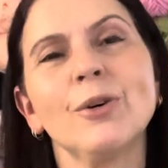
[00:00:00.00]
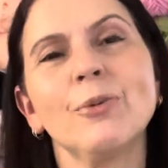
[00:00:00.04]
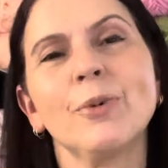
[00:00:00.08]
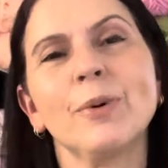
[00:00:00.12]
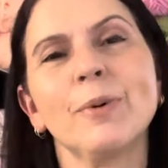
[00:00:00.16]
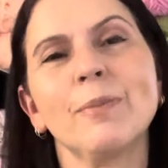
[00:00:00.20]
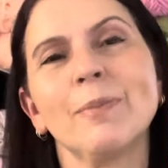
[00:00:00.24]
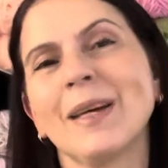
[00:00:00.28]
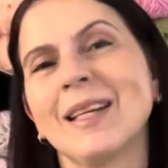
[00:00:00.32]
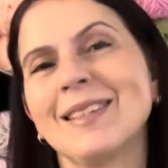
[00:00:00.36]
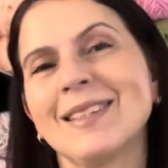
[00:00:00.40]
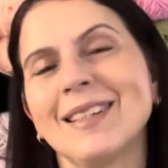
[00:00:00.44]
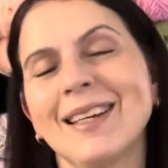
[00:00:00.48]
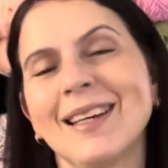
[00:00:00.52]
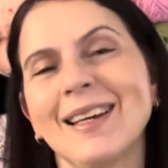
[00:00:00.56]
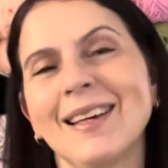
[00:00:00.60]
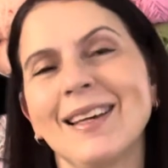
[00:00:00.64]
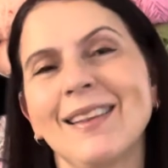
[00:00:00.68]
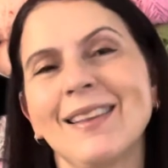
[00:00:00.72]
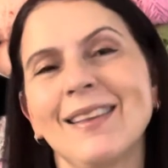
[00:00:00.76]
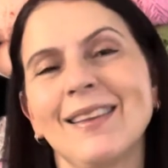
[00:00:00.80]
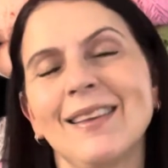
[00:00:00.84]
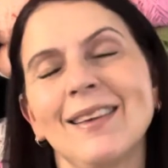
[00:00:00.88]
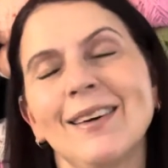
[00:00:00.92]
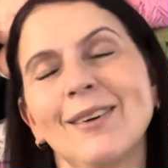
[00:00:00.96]
We meet
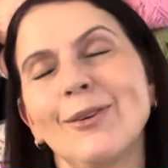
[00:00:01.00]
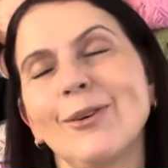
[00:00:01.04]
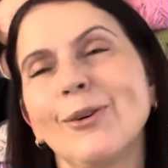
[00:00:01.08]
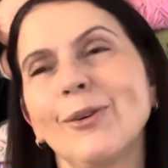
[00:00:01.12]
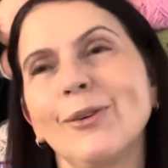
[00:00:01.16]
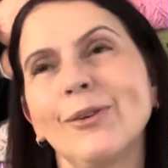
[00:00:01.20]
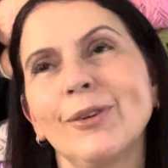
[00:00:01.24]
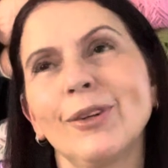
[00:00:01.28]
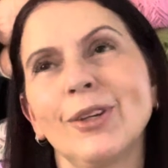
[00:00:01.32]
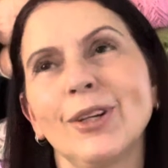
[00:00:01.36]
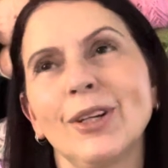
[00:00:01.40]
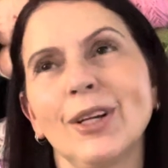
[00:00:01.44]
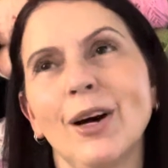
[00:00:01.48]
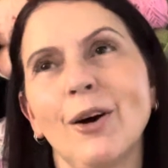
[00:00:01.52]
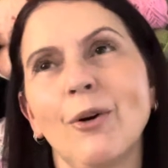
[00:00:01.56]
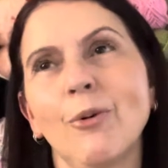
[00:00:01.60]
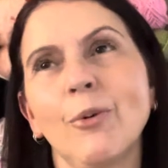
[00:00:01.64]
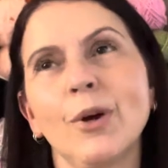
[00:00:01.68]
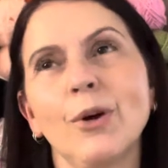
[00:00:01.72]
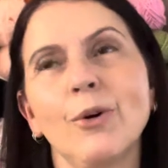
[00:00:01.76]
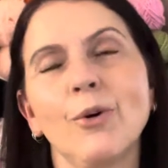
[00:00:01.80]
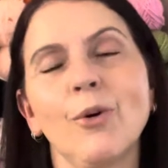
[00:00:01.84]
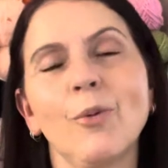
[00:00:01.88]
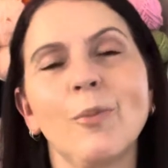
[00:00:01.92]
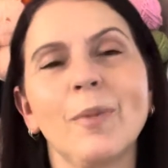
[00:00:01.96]
together,
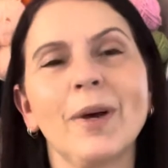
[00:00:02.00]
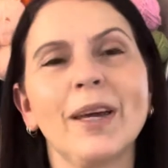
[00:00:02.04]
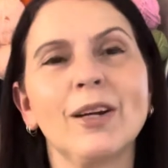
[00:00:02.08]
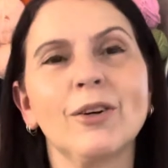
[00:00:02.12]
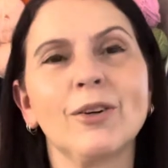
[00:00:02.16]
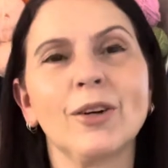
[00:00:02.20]
we all meet